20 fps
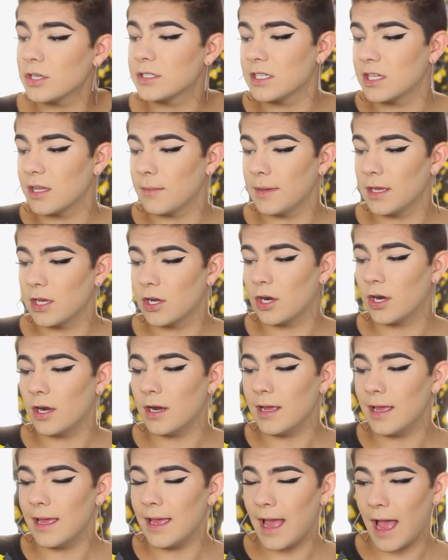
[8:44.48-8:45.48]
looked in the mirror
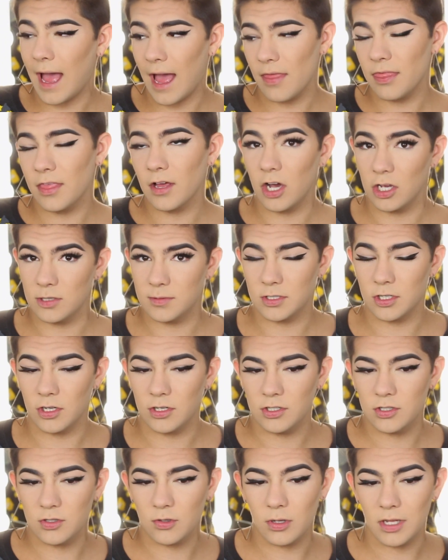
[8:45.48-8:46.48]
at the
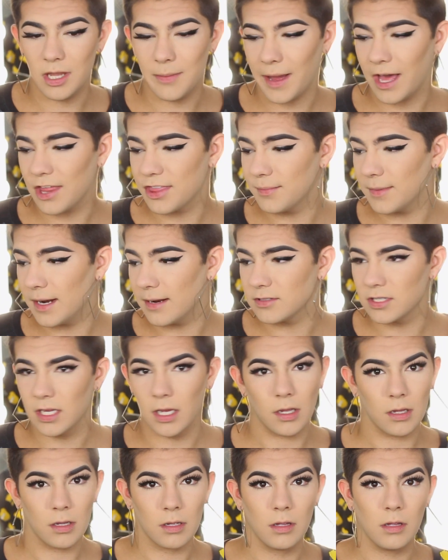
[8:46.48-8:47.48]
cosmetology school in the bathroom, and I was
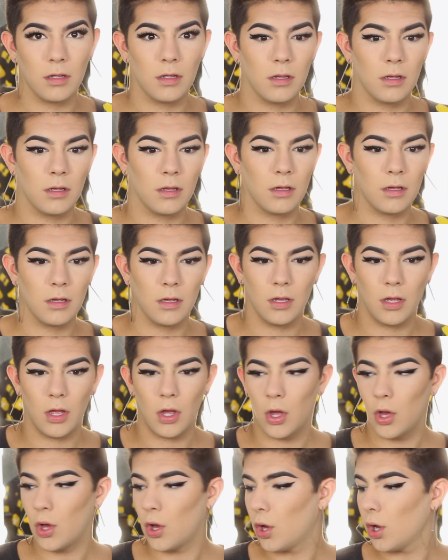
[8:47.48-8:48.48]
like,
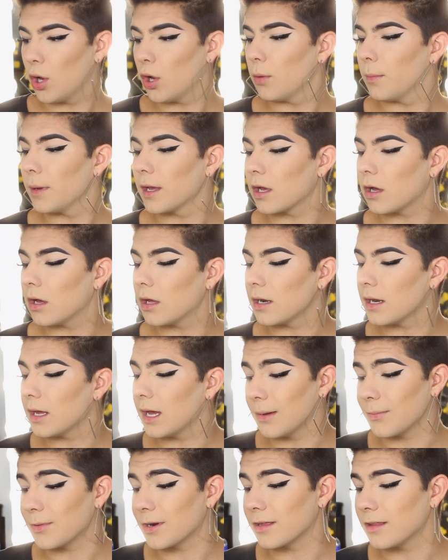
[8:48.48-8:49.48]
oh my God,
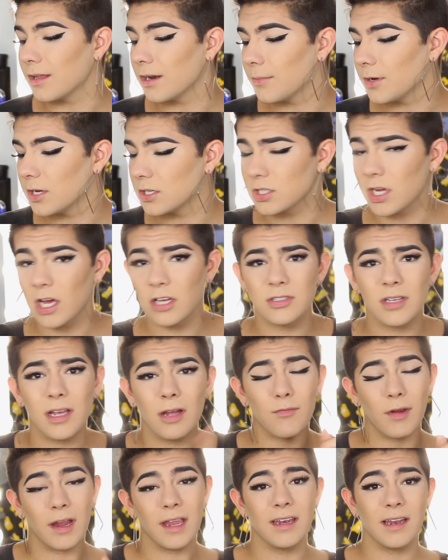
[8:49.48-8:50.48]
I'm wearing a lot of blush. I also
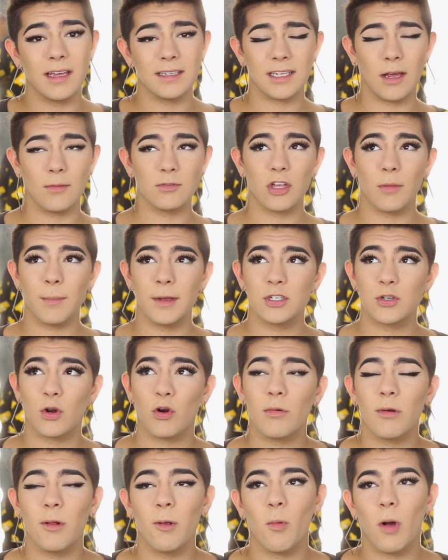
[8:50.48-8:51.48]
got recognized. I was on my
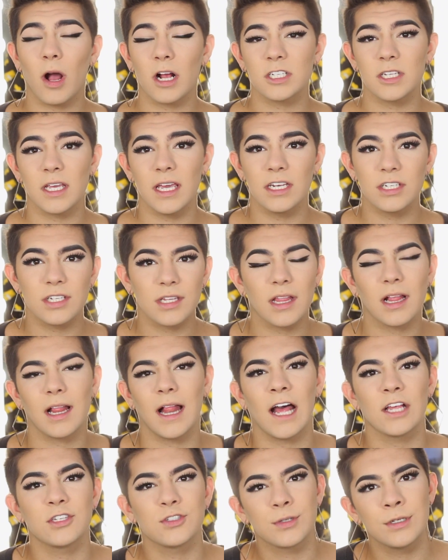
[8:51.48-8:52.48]
tour when we walked into the
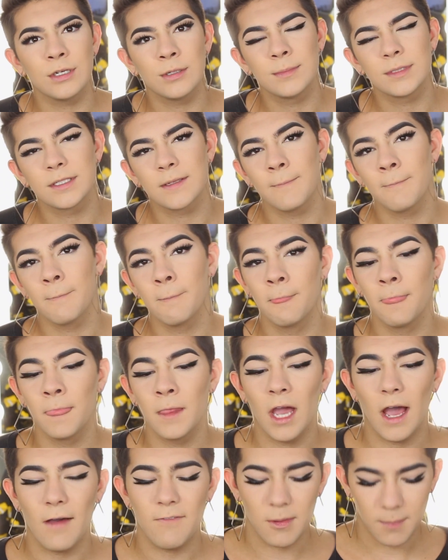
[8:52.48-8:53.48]
classrooms
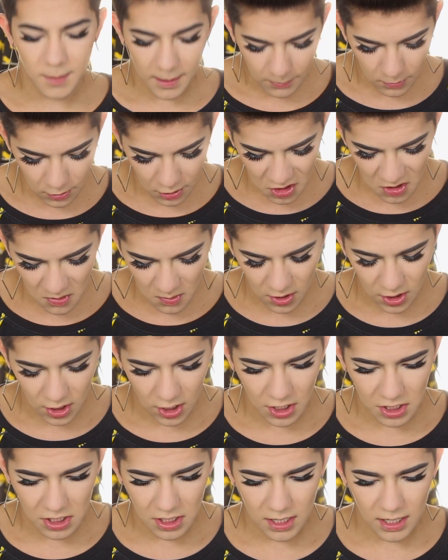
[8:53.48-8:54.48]
of the people who
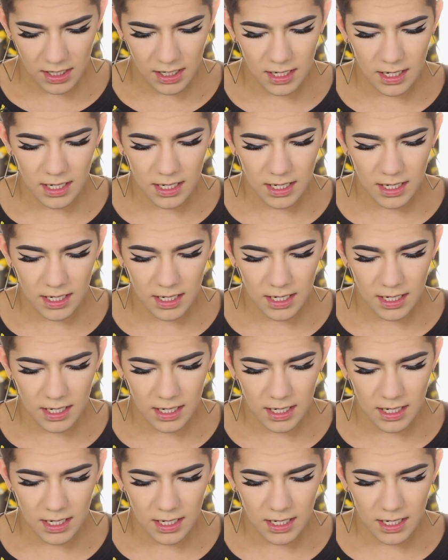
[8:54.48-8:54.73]
were